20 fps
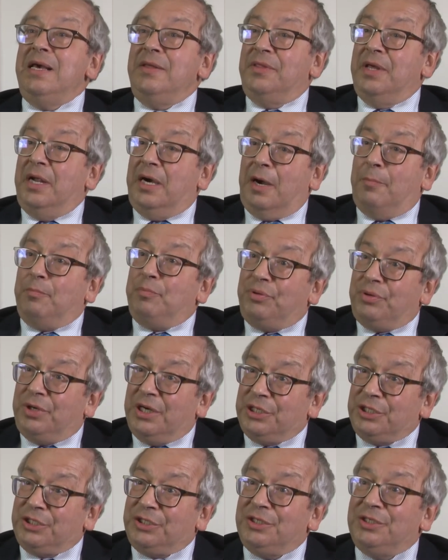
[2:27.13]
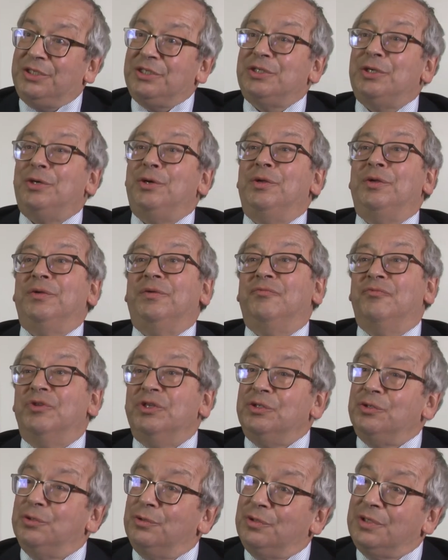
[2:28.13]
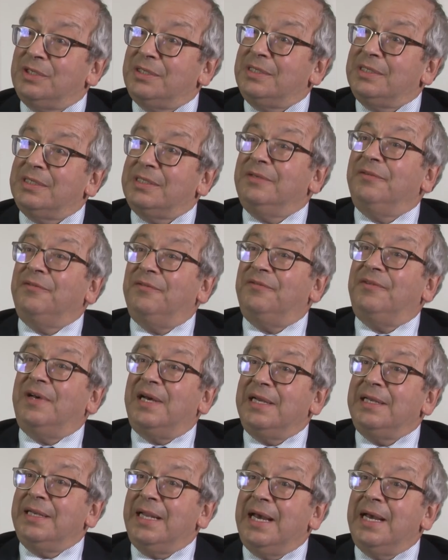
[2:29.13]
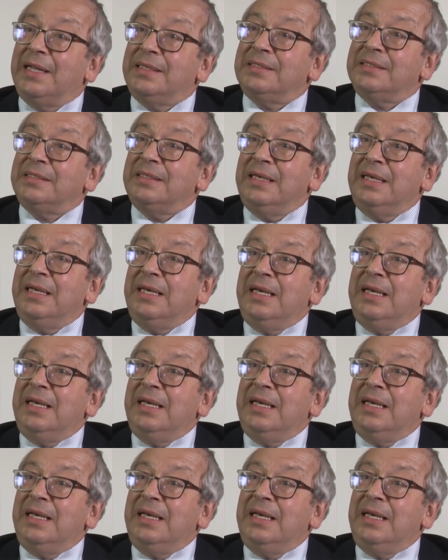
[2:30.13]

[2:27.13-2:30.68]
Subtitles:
There are pressures on resources and finance.